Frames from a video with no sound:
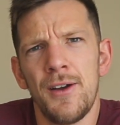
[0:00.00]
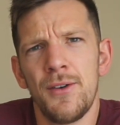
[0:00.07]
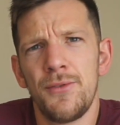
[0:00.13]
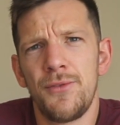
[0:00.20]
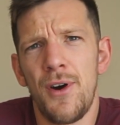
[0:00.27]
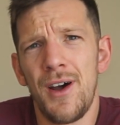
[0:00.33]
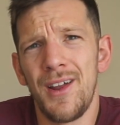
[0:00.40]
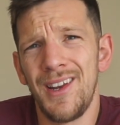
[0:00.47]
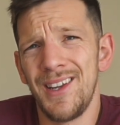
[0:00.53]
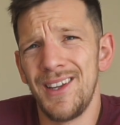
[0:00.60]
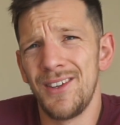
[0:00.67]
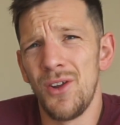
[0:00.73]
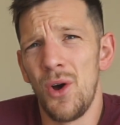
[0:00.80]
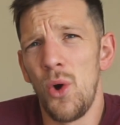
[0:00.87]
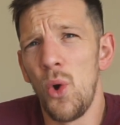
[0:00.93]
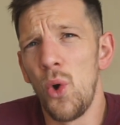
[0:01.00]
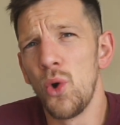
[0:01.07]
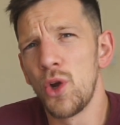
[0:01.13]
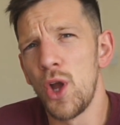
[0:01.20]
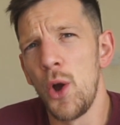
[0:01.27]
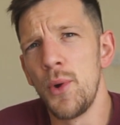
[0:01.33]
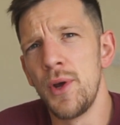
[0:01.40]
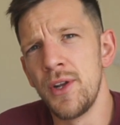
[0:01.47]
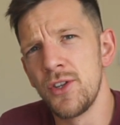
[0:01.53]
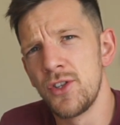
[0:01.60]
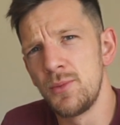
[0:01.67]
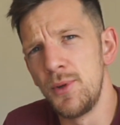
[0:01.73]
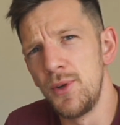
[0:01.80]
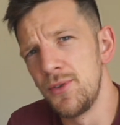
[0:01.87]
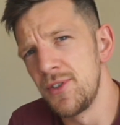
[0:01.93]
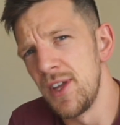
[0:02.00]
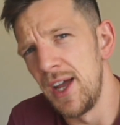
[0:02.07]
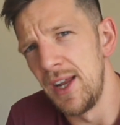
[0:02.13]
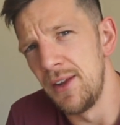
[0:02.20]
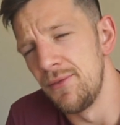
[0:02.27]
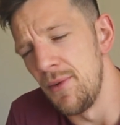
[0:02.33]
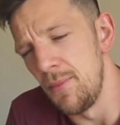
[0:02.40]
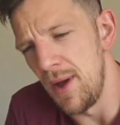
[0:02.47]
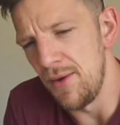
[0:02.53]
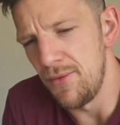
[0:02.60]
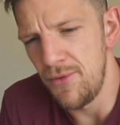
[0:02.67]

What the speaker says: finally, not all going smooth sailing for Mat